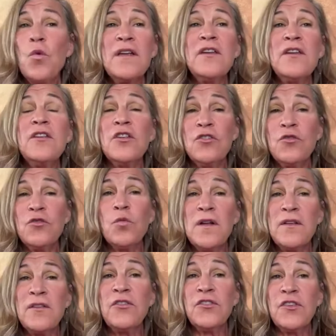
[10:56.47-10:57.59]
One, there's
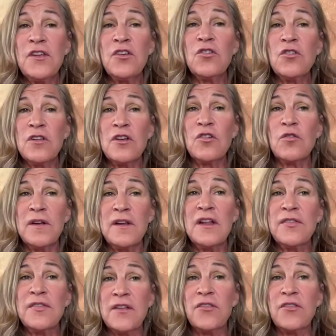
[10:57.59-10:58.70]
one single
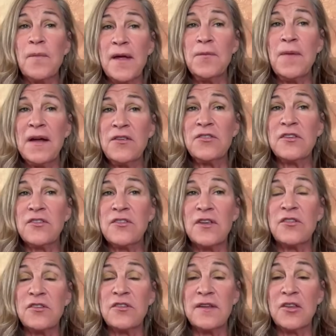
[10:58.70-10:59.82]
ingredient that's made my
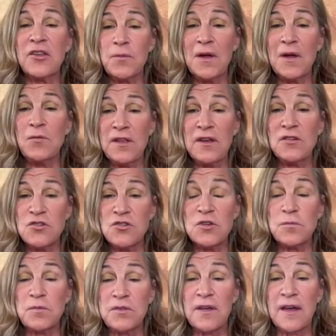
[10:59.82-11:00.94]
success, and that's my
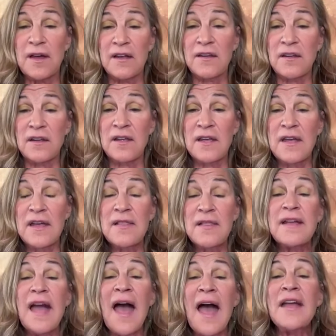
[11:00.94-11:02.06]
relationship with God.
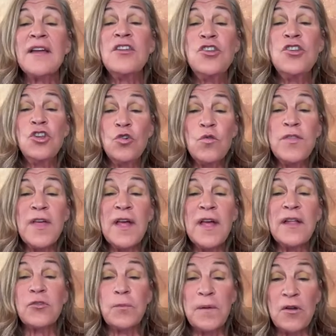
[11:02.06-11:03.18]
Like mm. I knew that
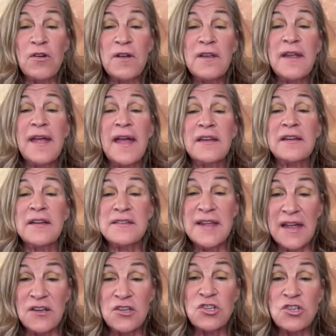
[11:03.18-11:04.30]
spirit had an
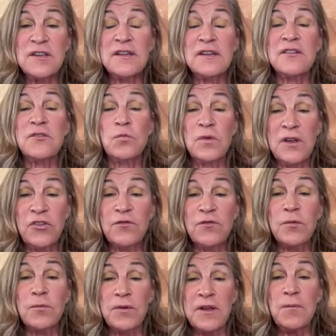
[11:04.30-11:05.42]
intention and a reason
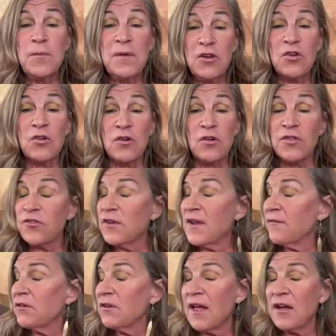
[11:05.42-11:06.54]
for bringing me to earth. It's
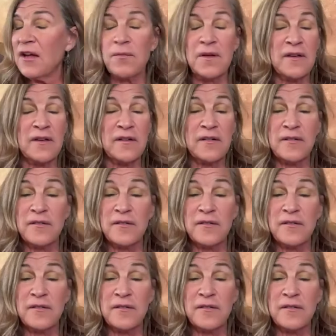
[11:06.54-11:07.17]
never left me.